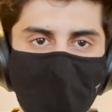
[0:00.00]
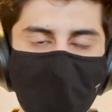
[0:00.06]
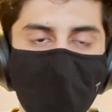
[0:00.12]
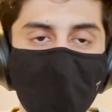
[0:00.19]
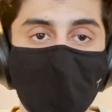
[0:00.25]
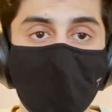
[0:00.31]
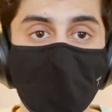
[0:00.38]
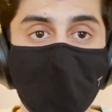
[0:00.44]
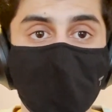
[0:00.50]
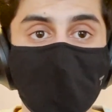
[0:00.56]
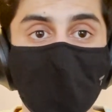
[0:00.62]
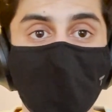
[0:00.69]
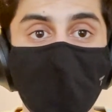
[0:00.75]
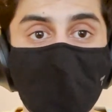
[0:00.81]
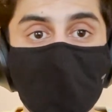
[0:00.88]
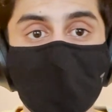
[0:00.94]
and also
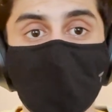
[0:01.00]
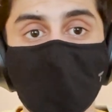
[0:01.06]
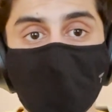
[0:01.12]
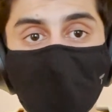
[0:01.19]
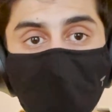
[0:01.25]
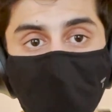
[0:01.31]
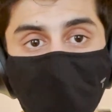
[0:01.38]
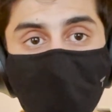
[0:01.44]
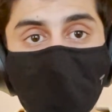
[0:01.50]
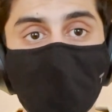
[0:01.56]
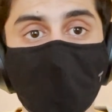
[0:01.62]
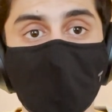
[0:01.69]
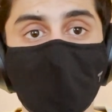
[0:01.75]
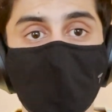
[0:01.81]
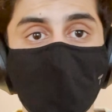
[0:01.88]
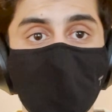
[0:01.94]
as a
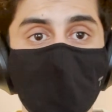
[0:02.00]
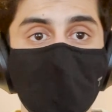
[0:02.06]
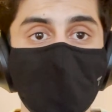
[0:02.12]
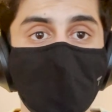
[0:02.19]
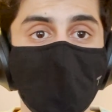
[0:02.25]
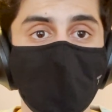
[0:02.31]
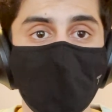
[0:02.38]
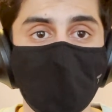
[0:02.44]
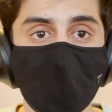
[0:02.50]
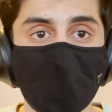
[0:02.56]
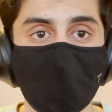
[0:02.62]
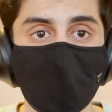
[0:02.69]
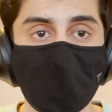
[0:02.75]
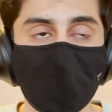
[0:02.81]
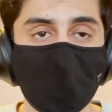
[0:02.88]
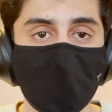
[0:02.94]
electric car owner,
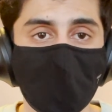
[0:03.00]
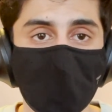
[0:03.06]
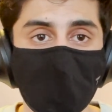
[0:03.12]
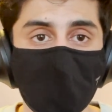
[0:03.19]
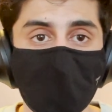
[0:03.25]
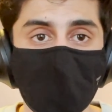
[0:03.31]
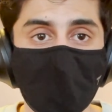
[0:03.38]
I think